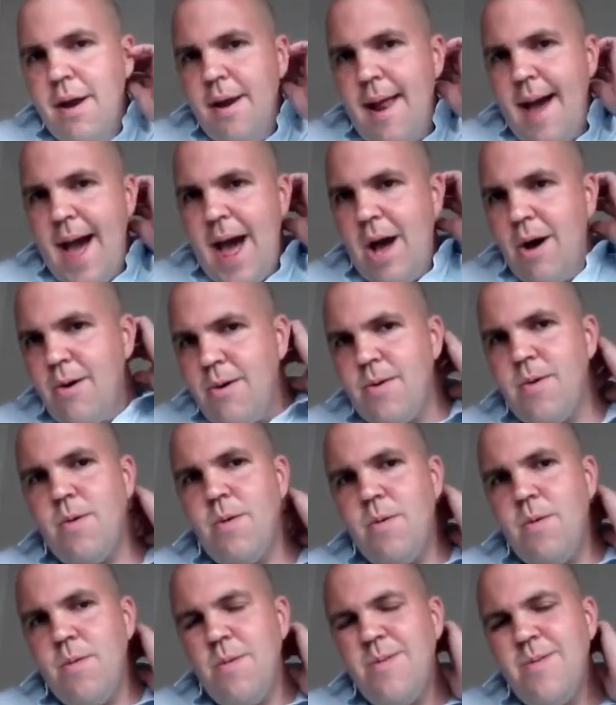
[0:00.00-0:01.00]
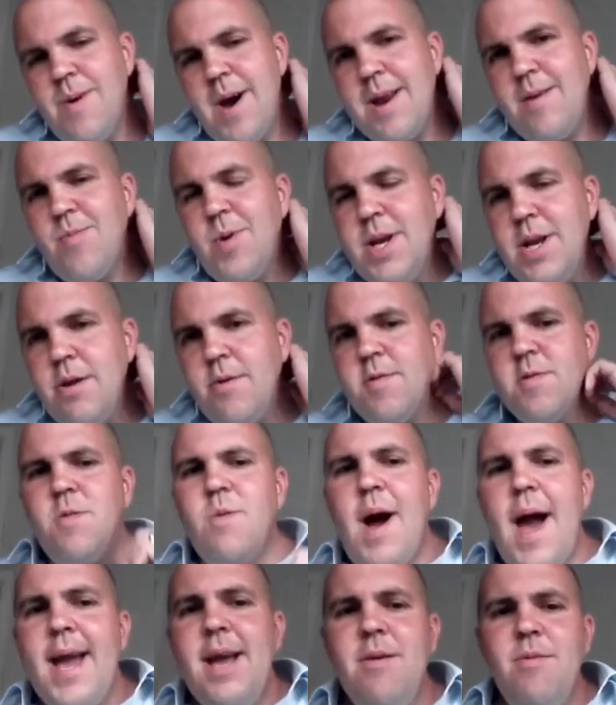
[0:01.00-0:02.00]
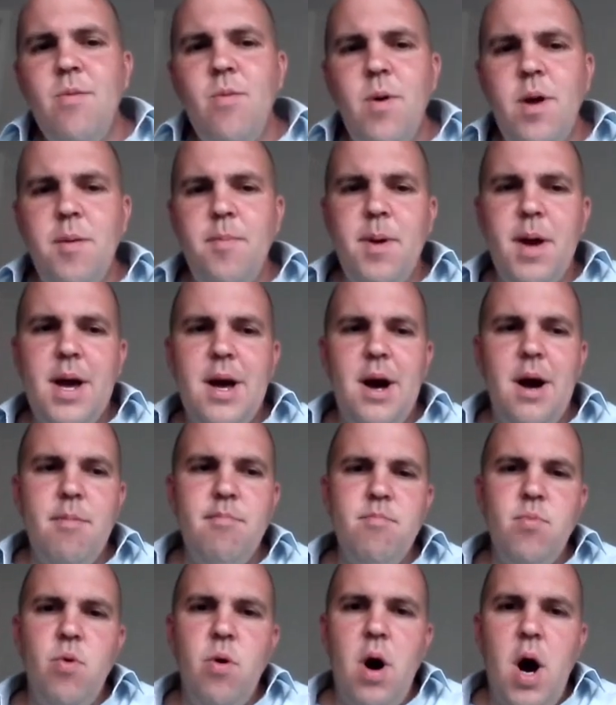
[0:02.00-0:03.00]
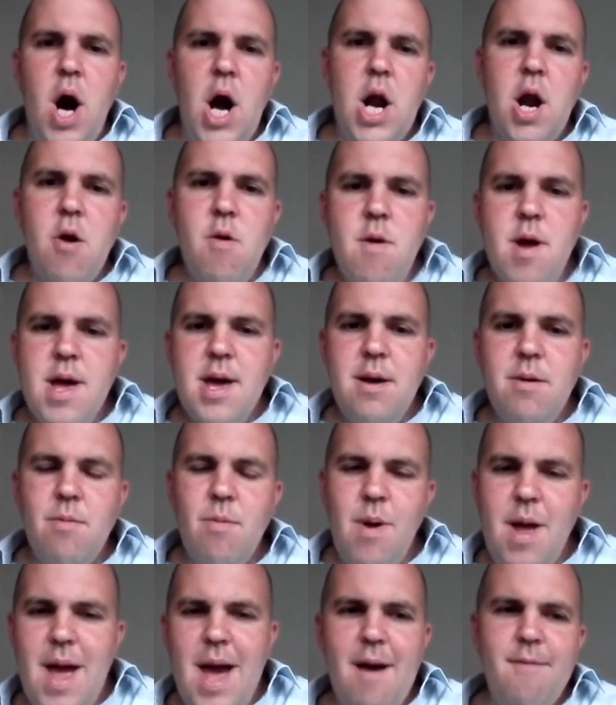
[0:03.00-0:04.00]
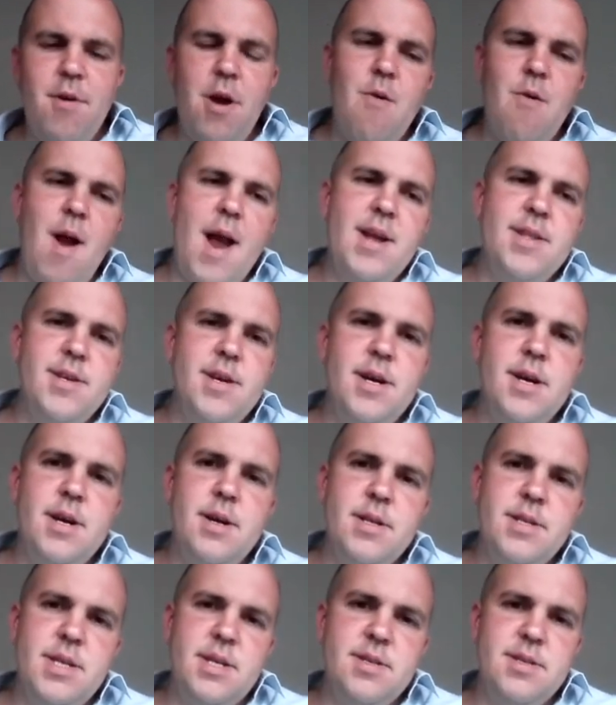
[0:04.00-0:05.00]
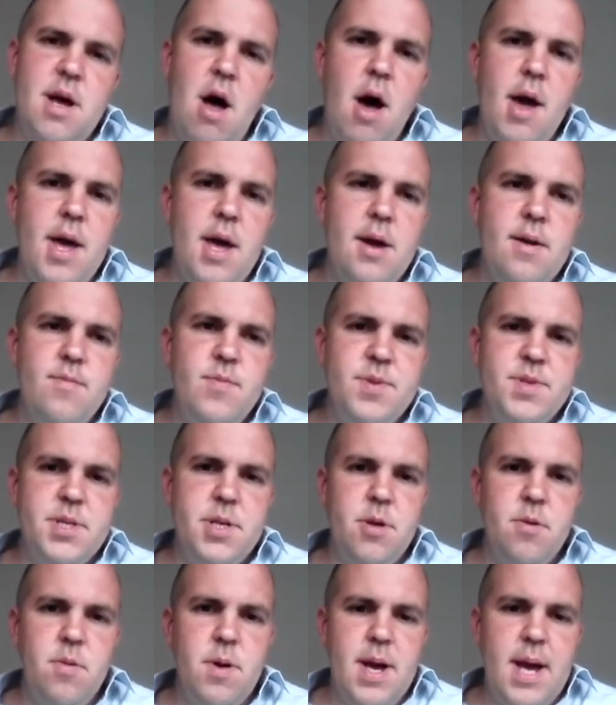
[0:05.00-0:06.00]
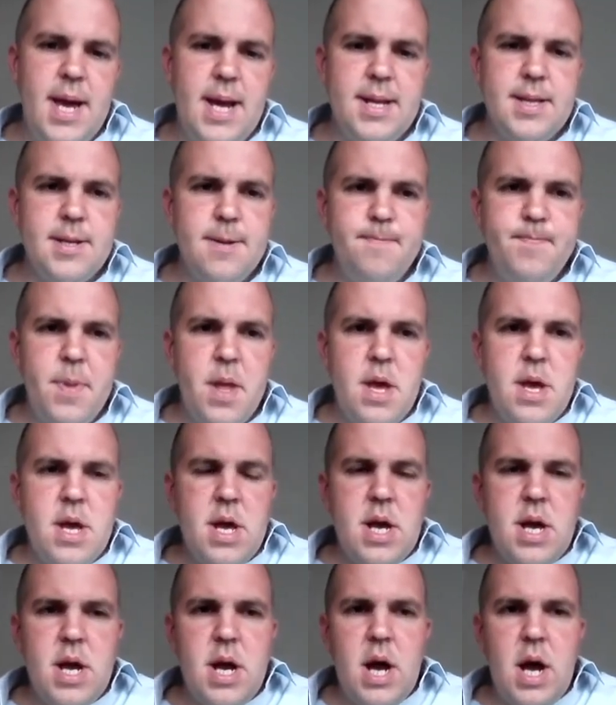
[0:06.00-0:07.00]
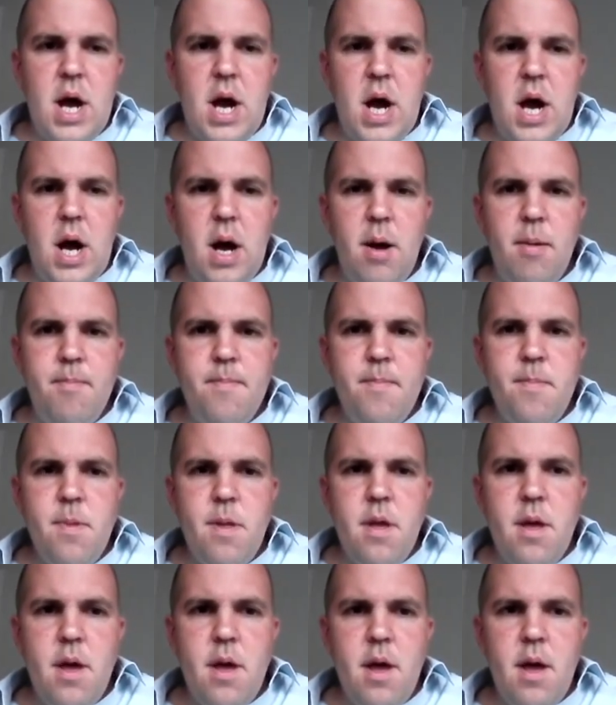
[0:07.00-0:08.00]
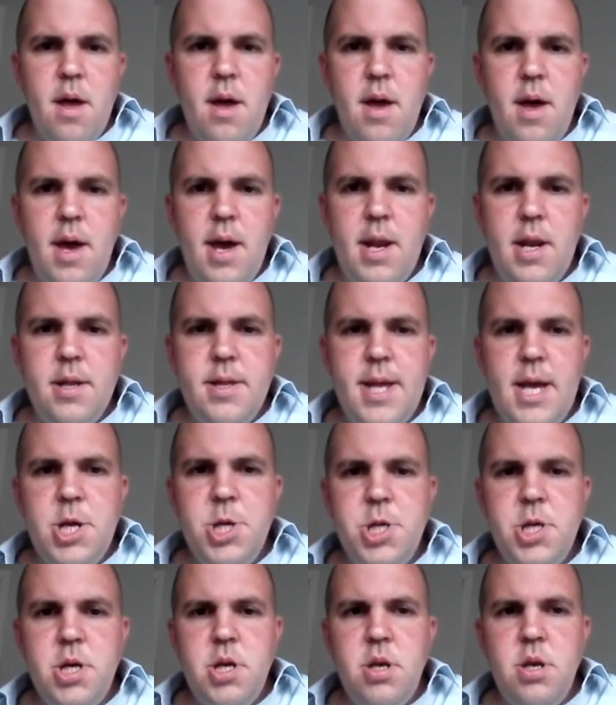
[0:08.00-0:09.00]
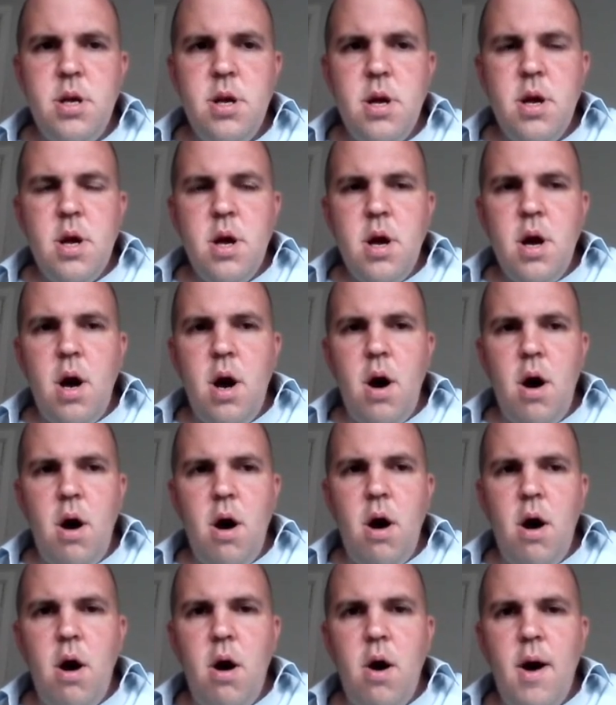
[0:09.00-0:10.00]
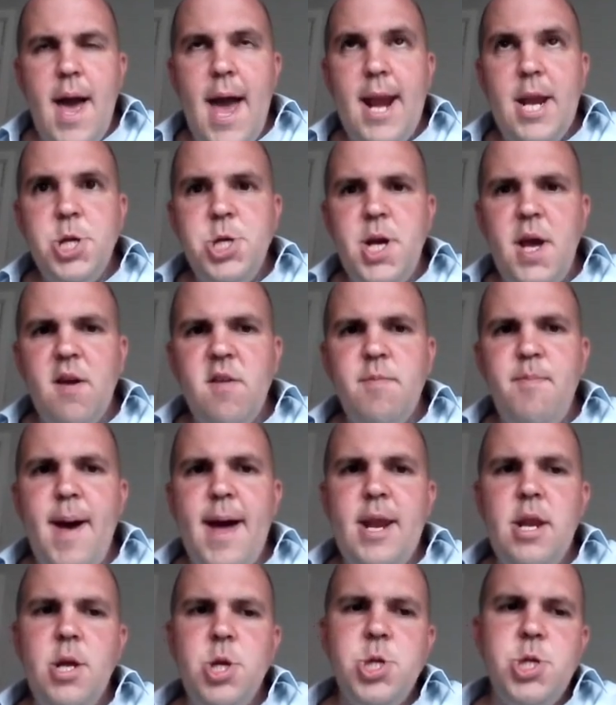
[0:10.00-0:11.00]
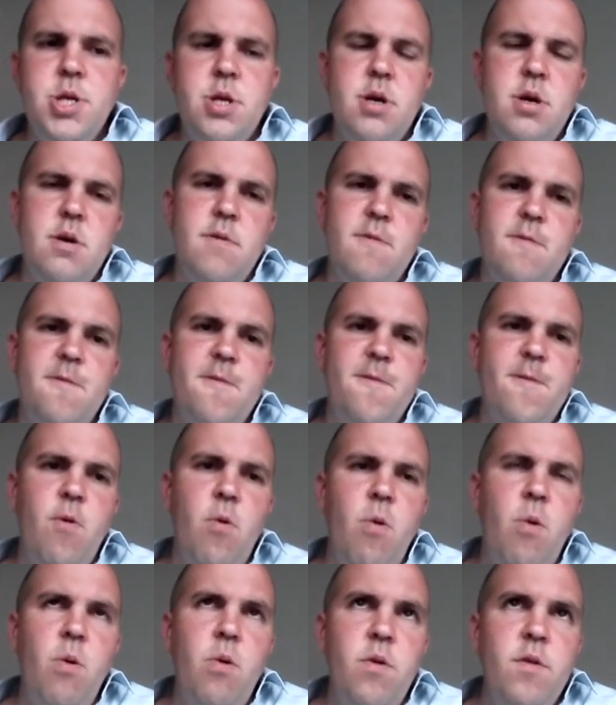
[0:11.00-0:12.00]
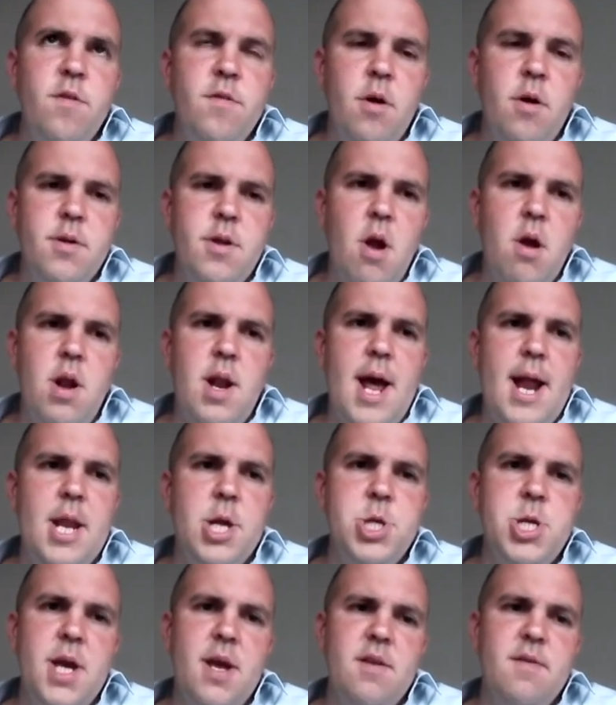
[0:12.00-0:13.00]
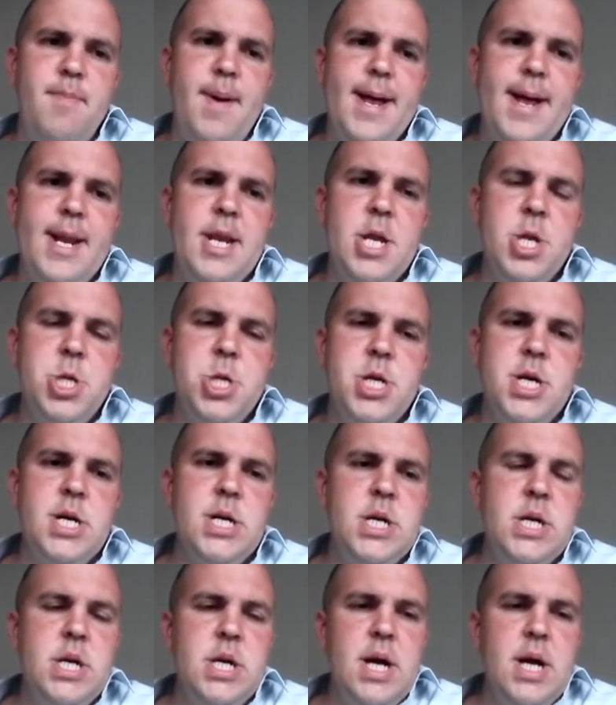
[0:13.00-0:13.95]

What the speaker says: Now, when we lose weight, we become more hungry and we have a greater desire to eat. In addition, our energy expenditure falls, our total energy expenditure,